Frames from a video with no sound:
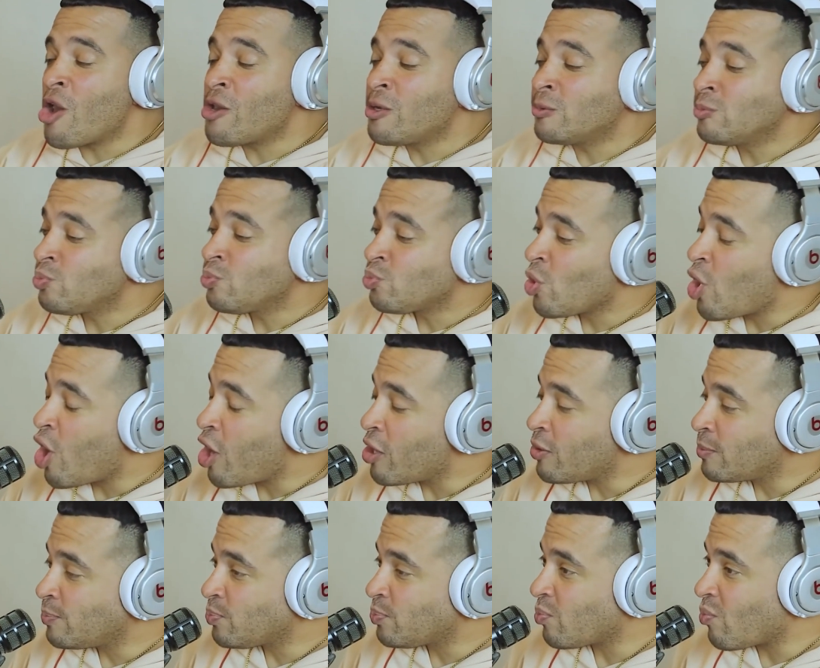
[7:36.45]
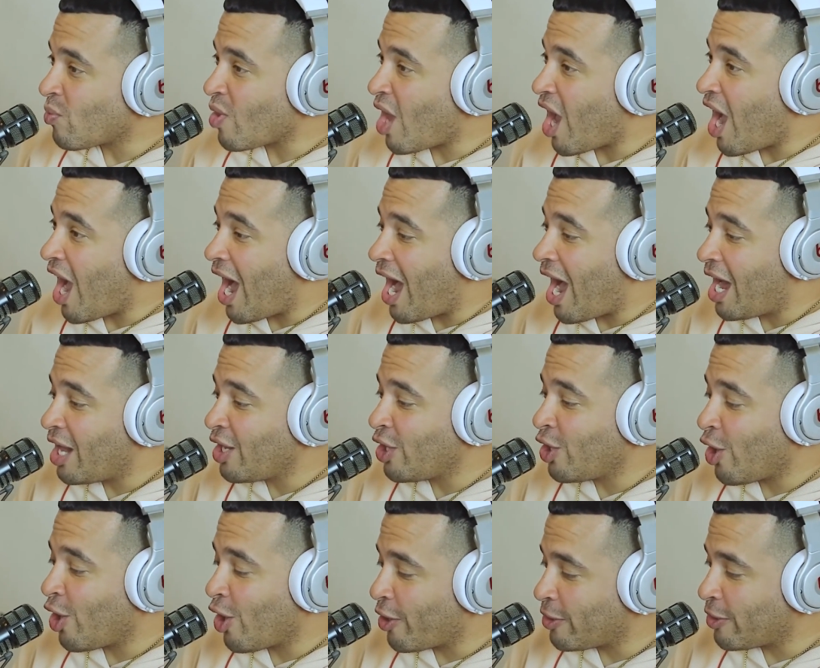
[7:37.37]
What did you learn, Jason? I
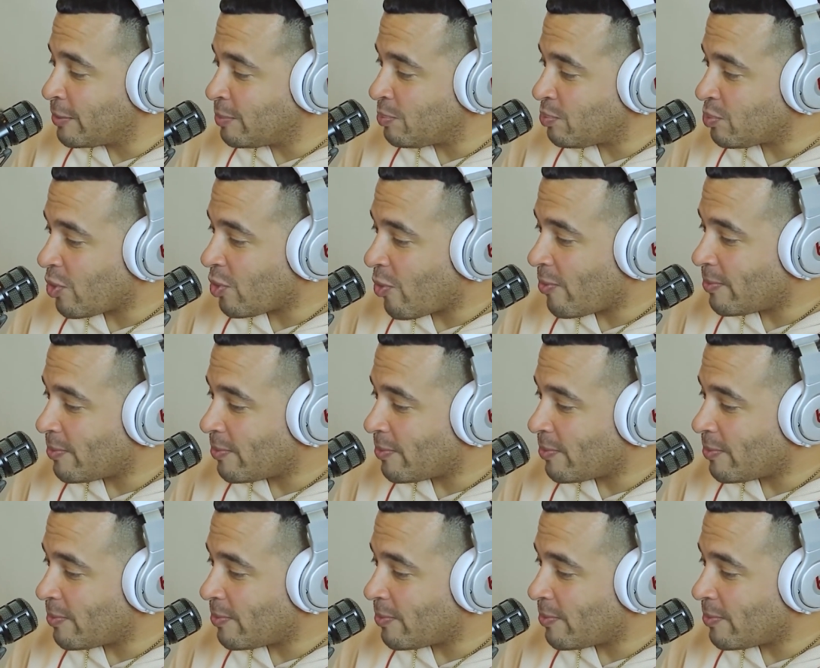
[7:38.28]
learned